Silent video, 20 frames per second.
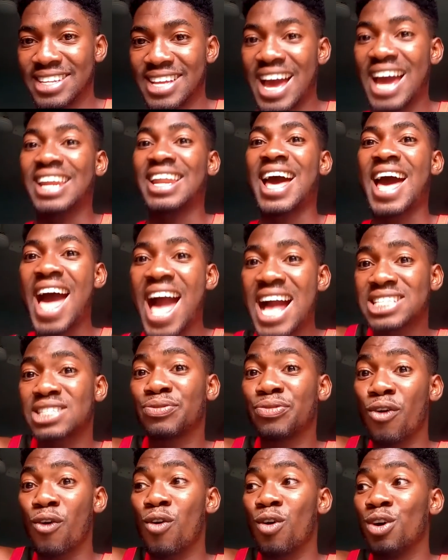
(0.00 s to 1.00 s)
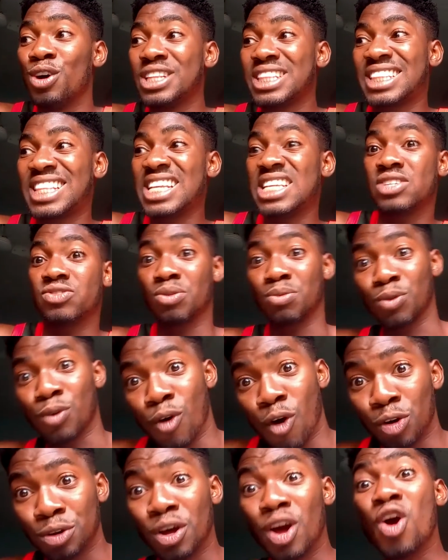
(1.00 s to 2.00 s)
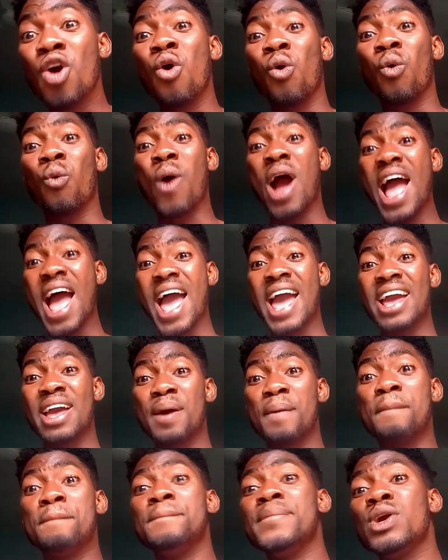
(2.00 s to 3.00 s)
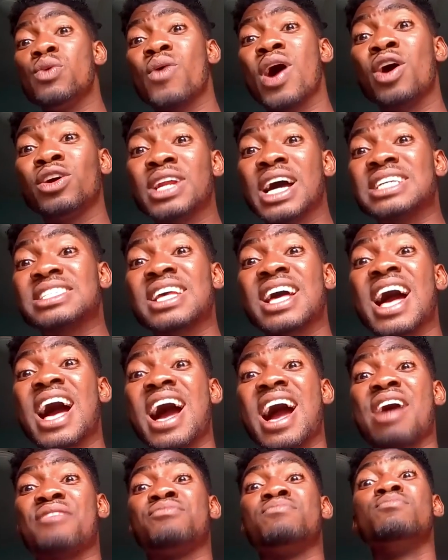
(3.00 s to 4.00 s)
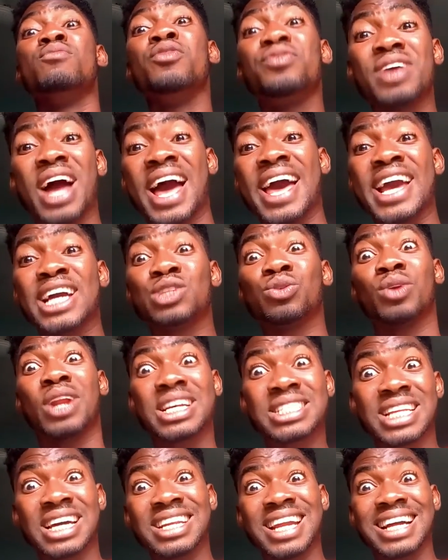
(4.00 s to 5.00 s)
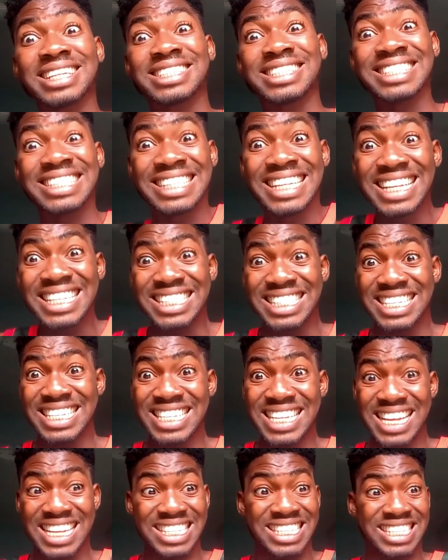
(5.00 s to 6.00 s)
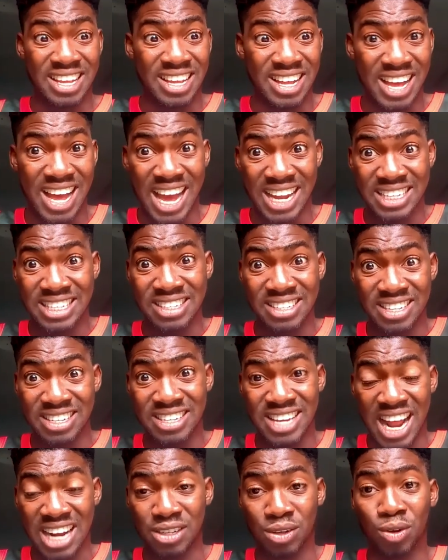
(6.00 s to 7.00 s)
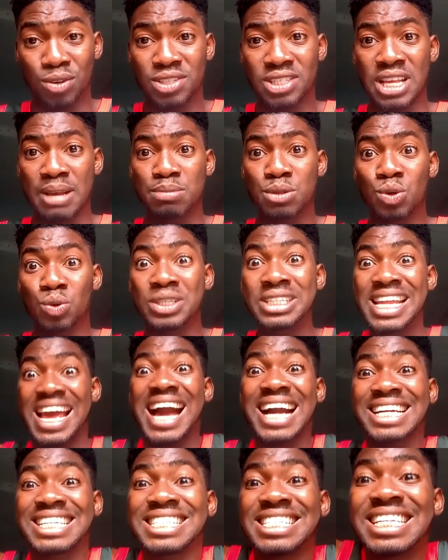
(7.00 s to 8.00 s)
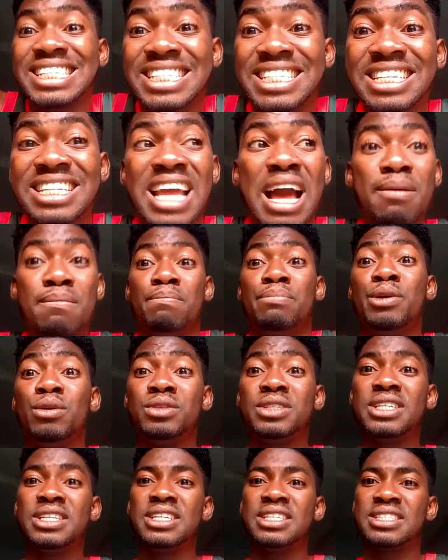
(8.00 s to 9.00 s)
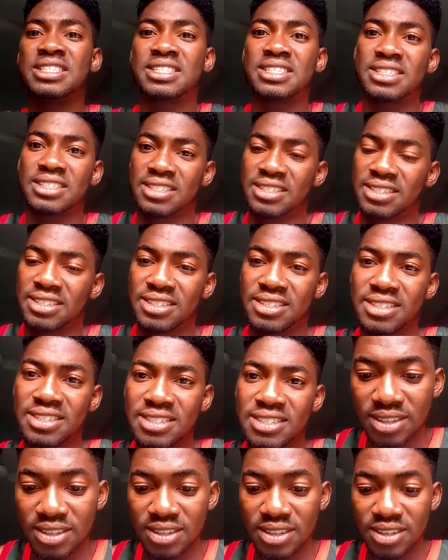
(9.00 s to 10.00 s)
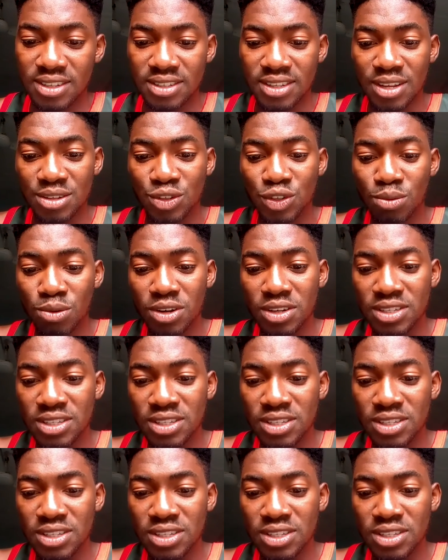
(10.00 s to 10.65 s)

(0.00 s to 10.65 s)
and ask for things from God. Meanwhile, others have moved ahead to understand that this thing is at their doorstep. So they are creating, they are building it. Then somebody